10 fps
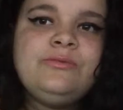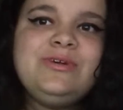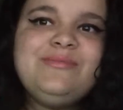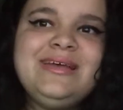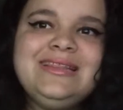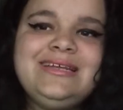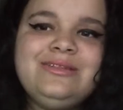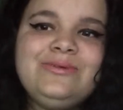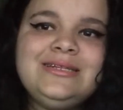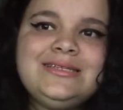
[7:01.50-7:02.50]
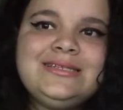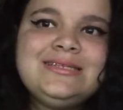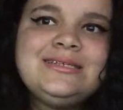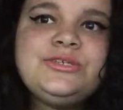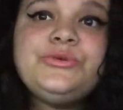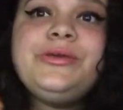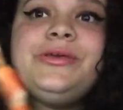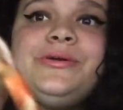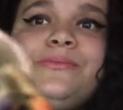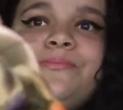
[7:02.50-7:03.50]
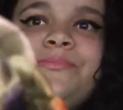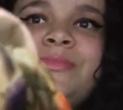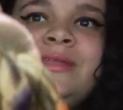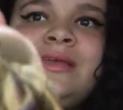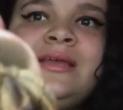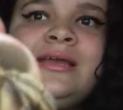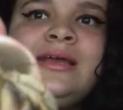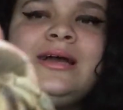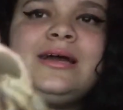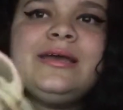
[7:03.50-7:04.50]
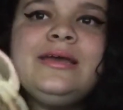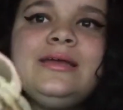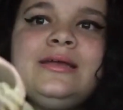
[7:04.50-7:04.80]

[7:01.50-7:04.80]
One of my little ones. So cute. Hi.